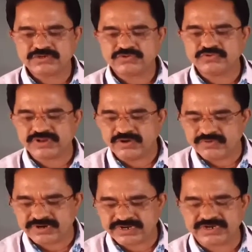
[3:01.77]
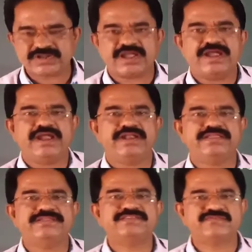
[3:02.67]
to Raunak and
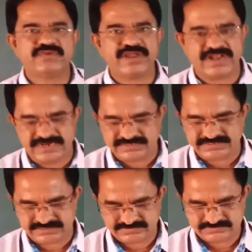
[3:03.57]
his friends.